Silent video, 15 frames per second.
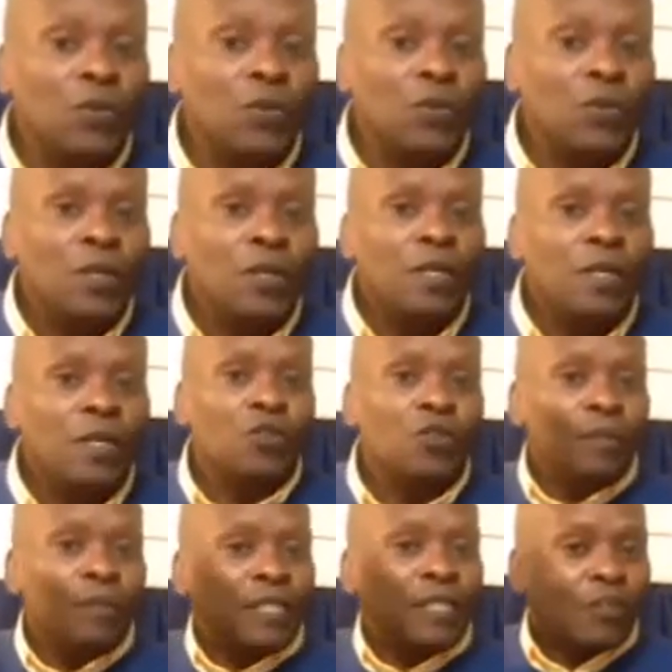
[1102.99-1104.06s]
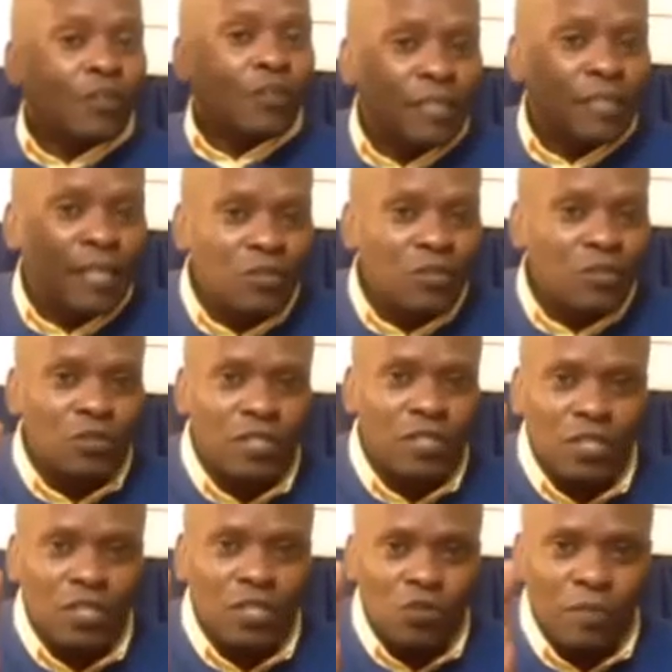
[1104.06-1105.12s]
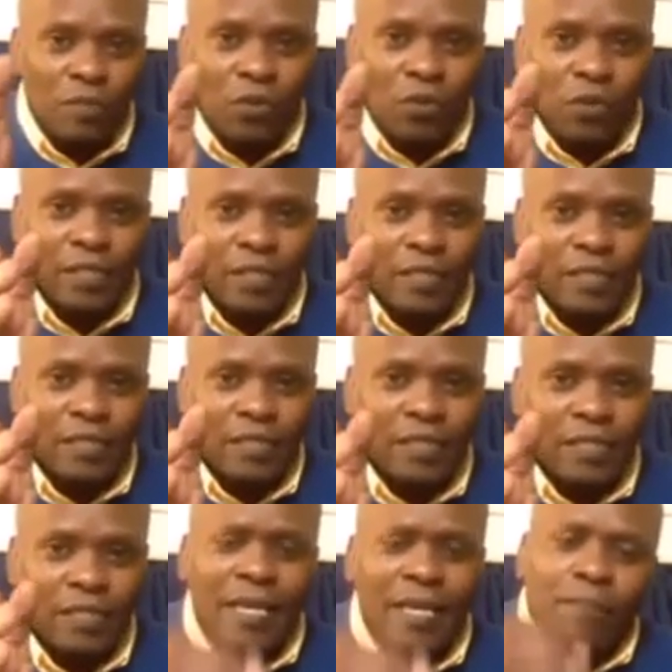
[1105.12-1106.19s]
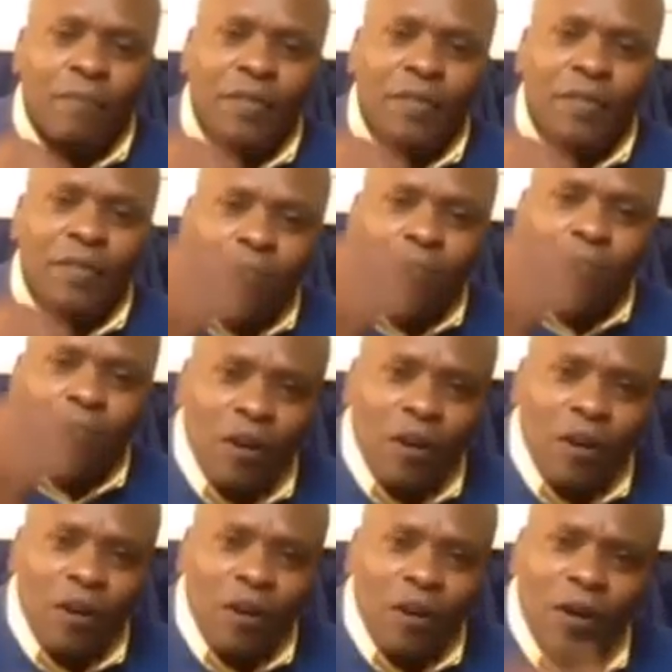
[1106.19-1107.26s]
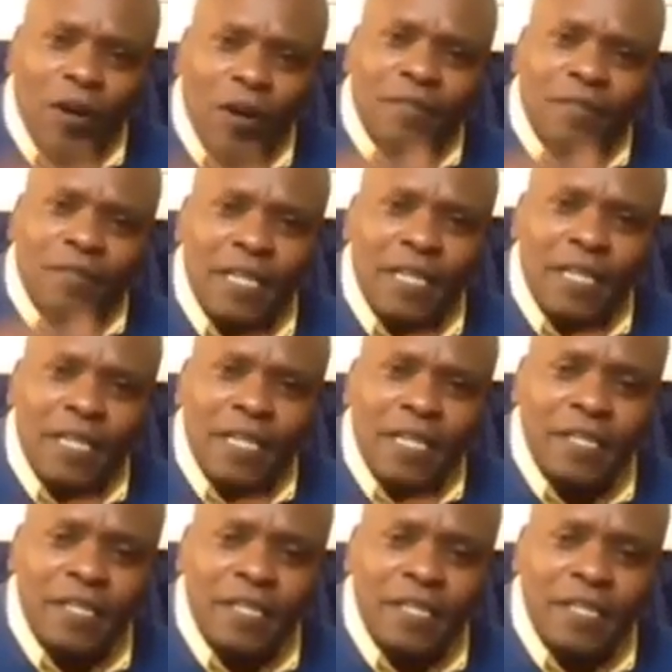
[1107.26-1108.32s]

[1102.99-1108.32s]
so they might not get to see you make all the gestures, but the power, power and the feeling must come through